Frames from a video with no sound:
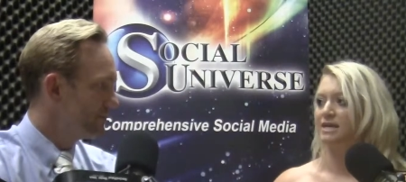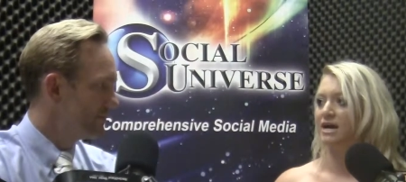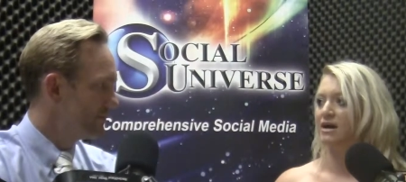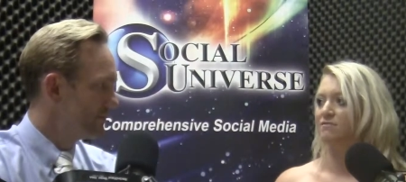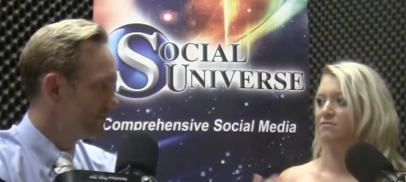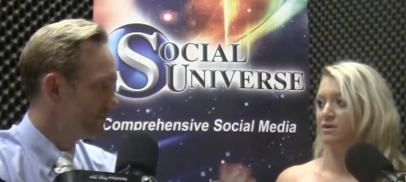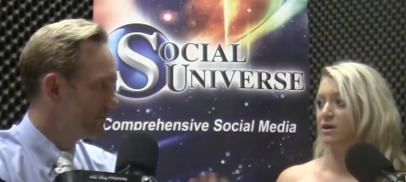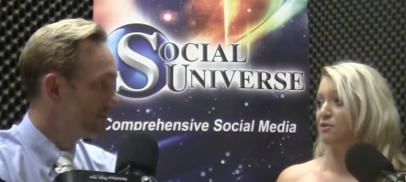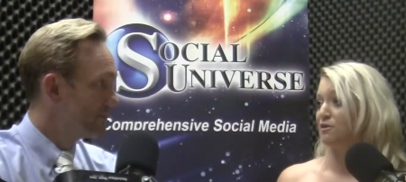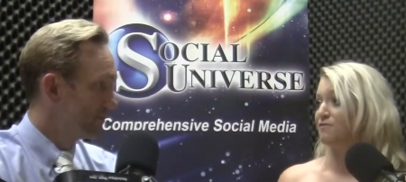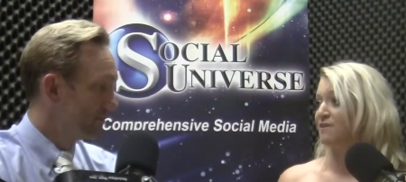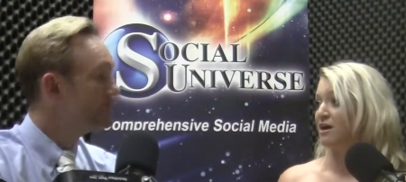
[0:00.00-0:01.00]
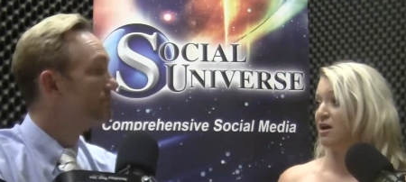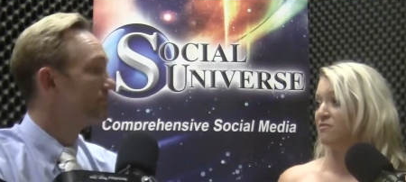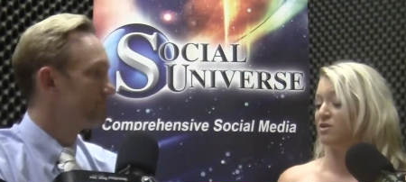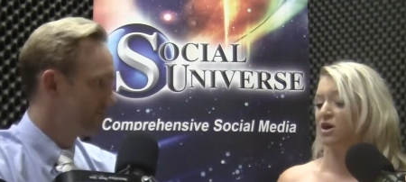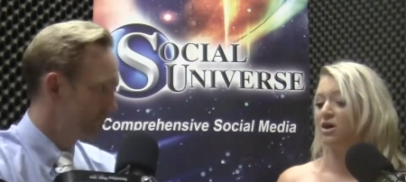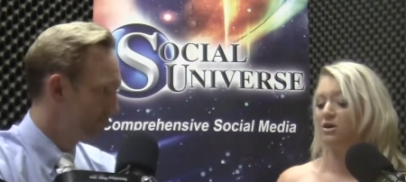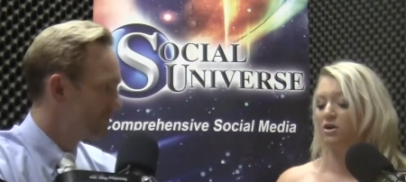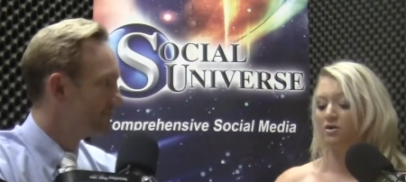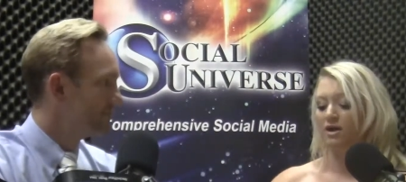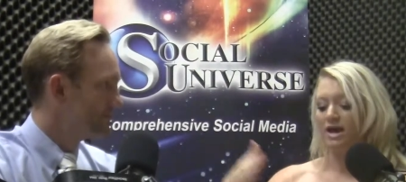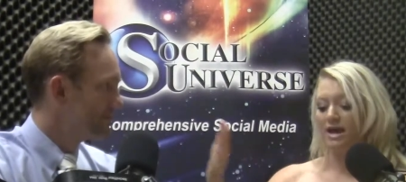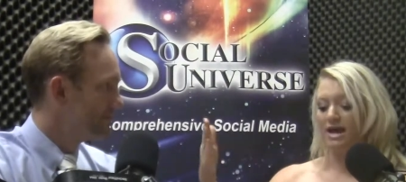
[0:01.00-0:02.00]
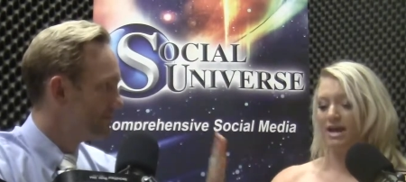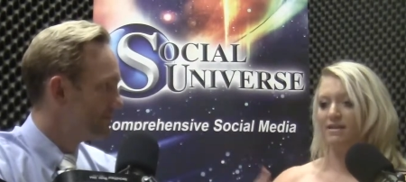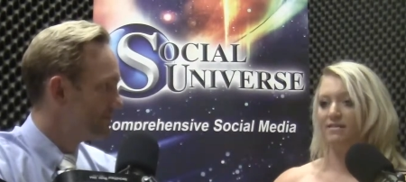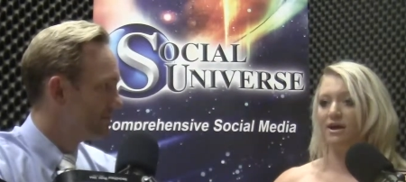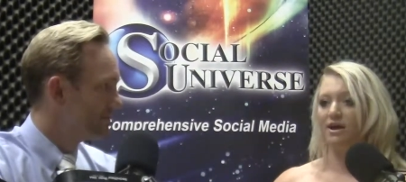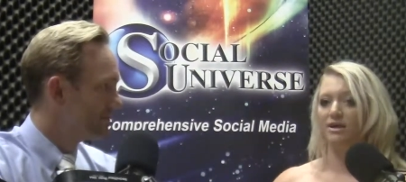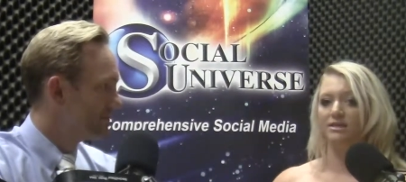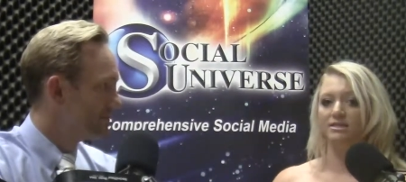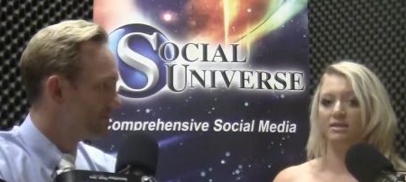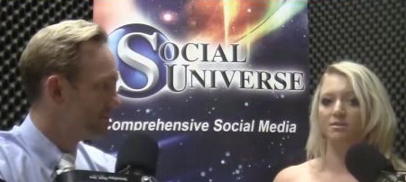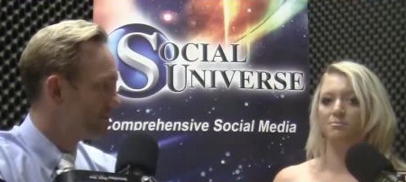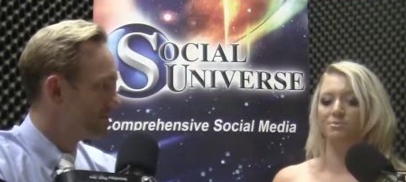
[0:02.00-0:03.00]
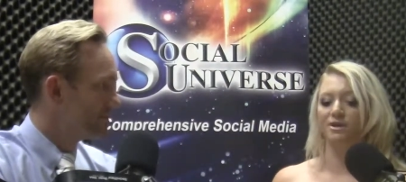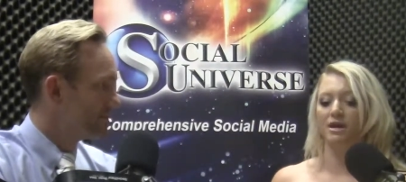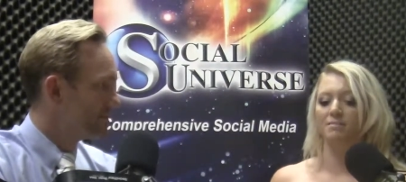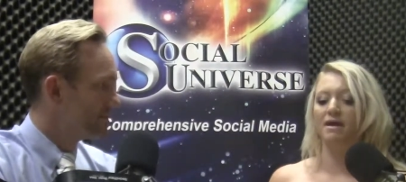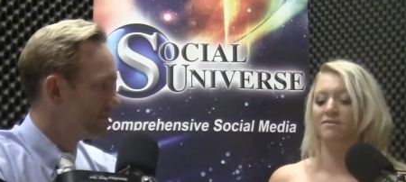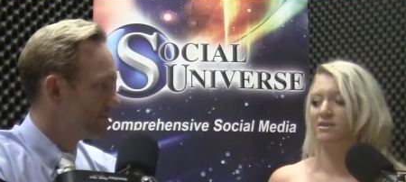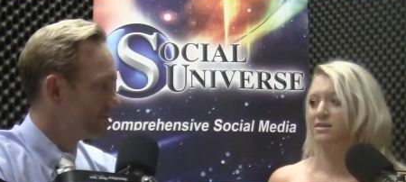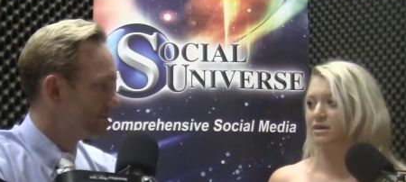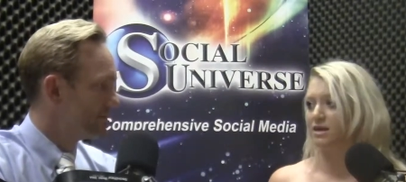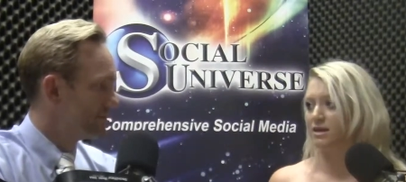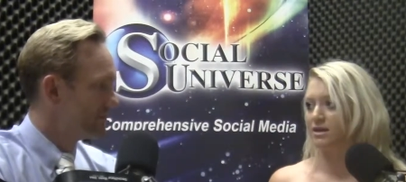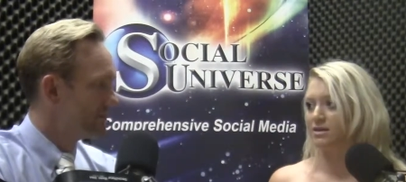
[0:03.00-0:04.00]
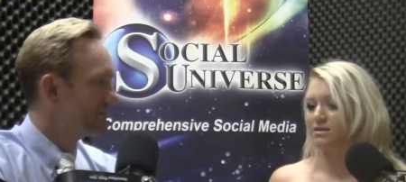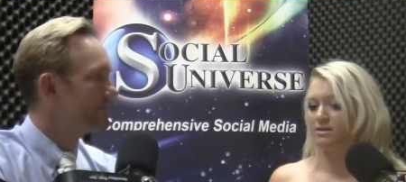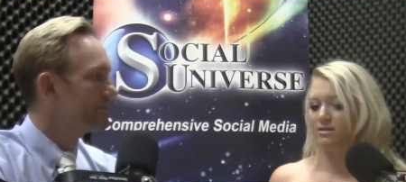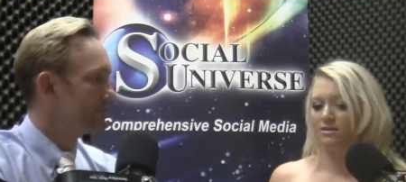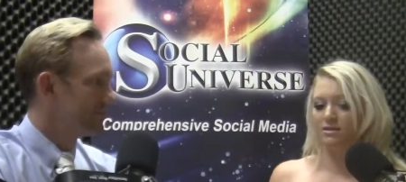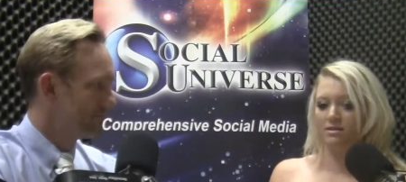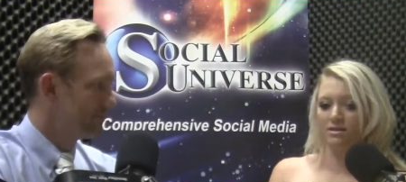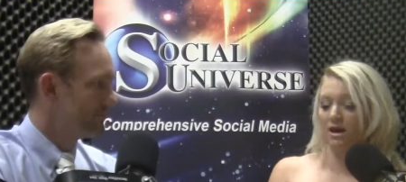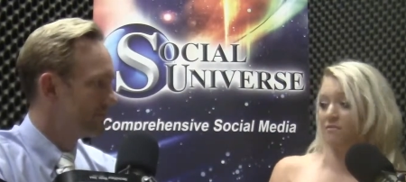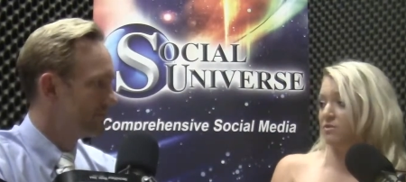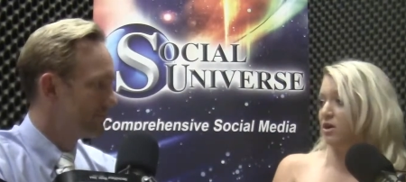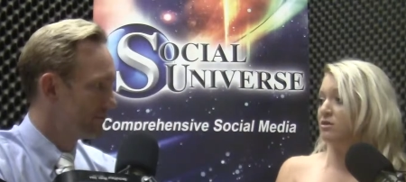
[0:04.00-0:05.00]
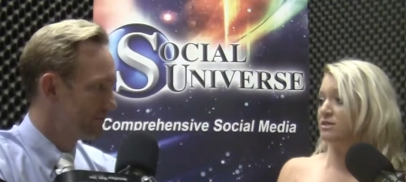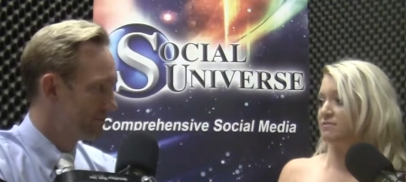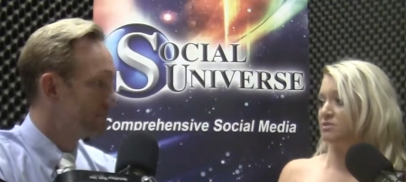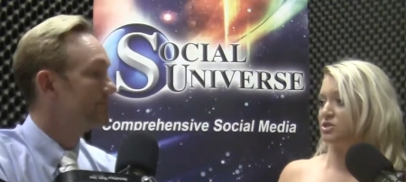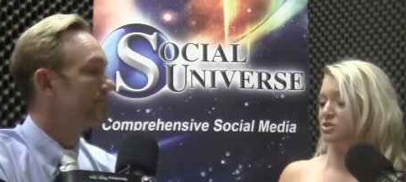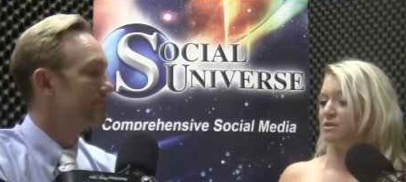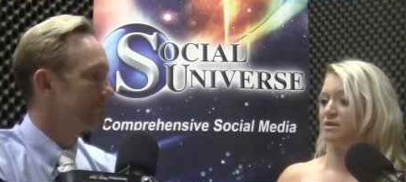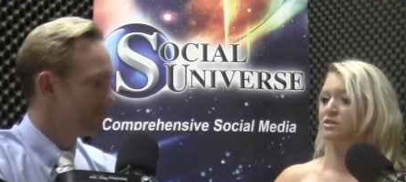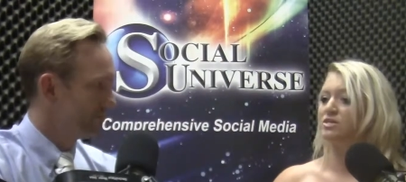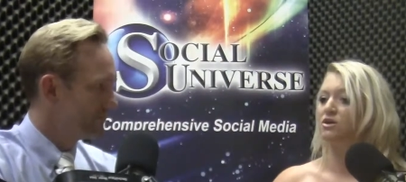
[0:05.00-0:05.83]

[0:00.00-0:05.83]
Speaker 1: that have the healthy fat avocado in there, and it's gonna bring up everything that avocados have to do with.